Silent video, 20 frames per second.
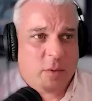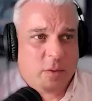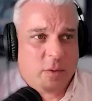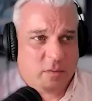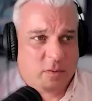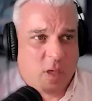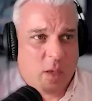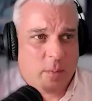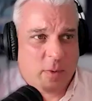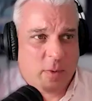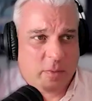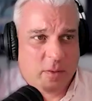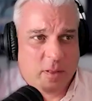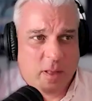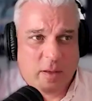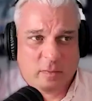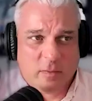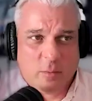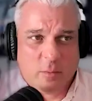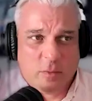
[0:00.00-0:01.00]
an ambulance coming.
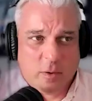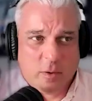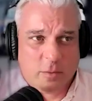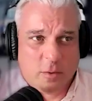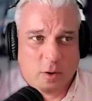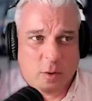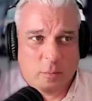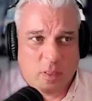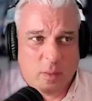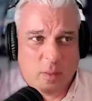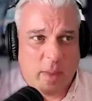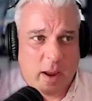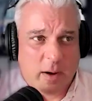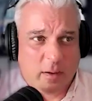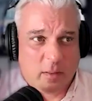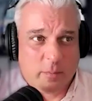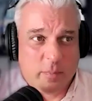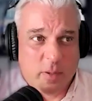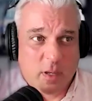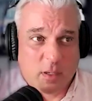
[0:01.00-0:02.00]
They'll ask someone to throw them in the
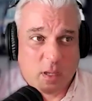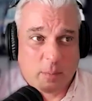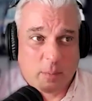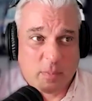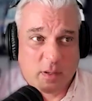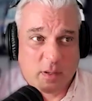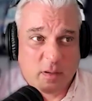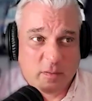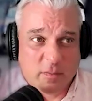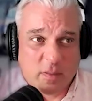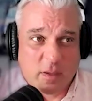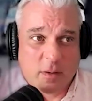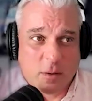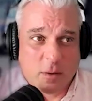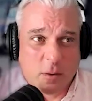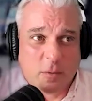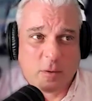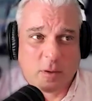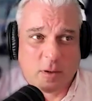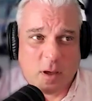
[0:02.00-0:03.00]
back of the pickup because they
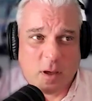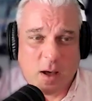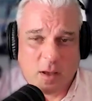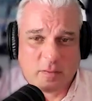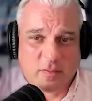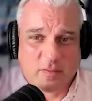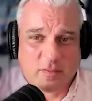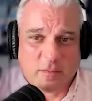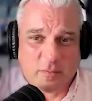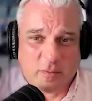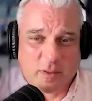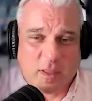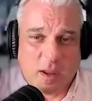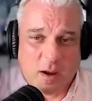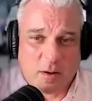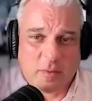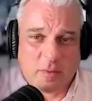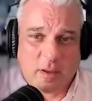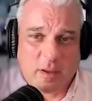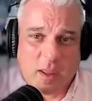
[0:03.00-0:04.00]
know the cost of the
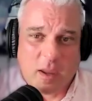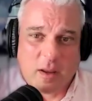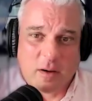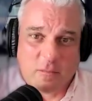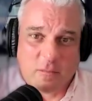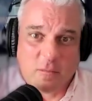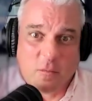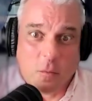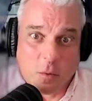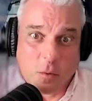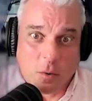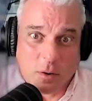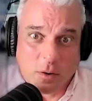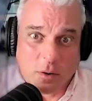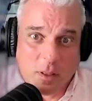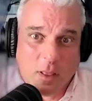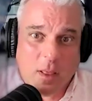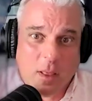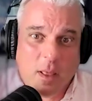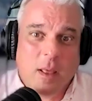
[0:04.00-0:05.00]
care they can't
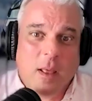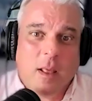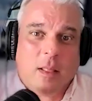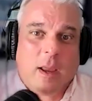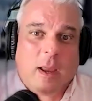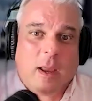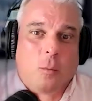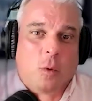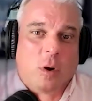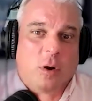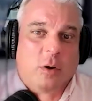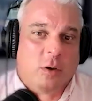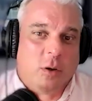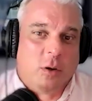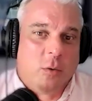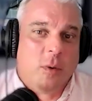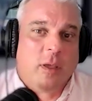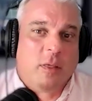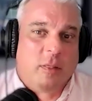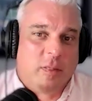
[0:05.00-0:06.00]
afford. Like, we're
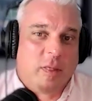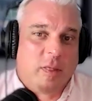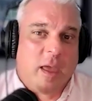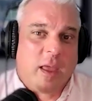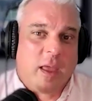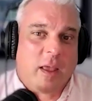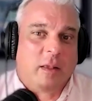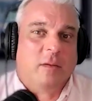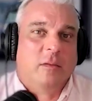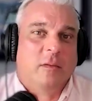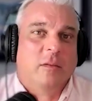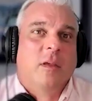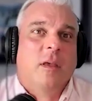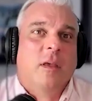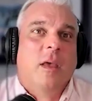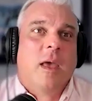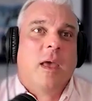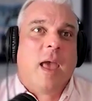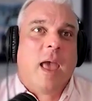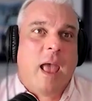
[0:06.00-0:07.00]
doing things
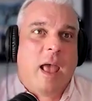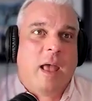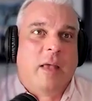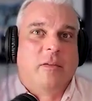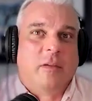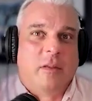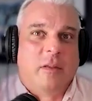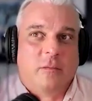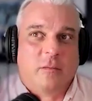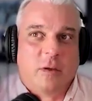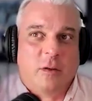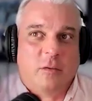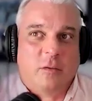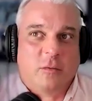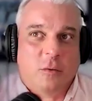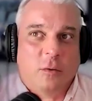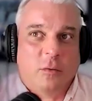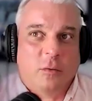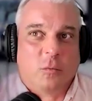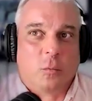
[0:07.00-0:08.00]
as
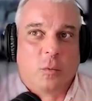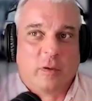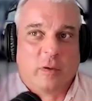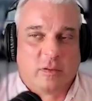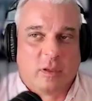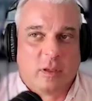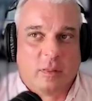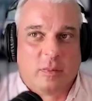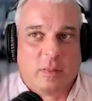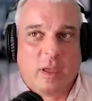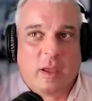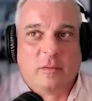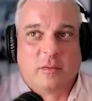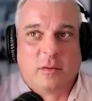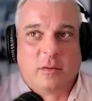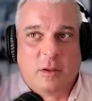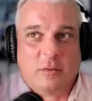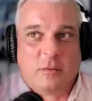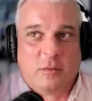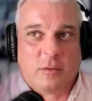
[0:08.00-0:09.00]
individuals, risking
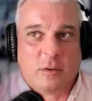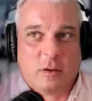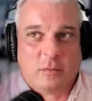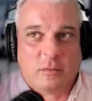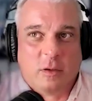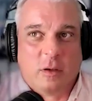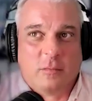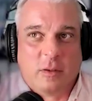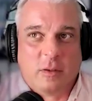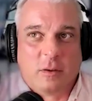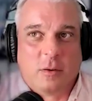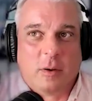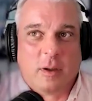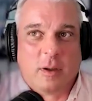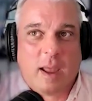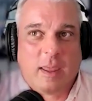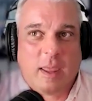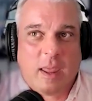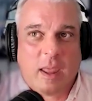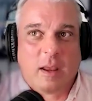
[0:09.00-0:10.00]
things and injuring ourselves, and then
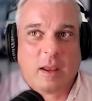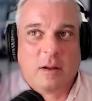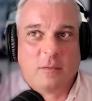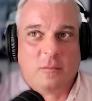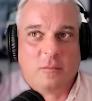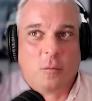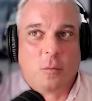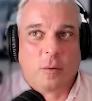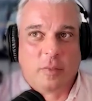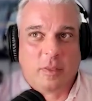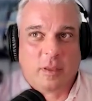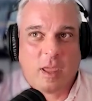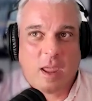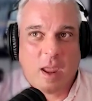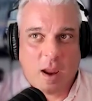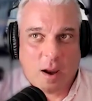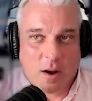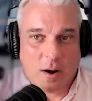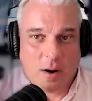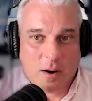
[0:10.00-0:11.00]
going, I can't afford the
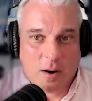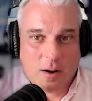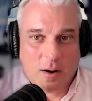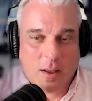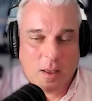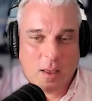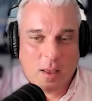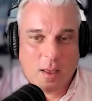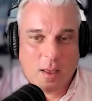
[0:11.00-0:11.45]
care.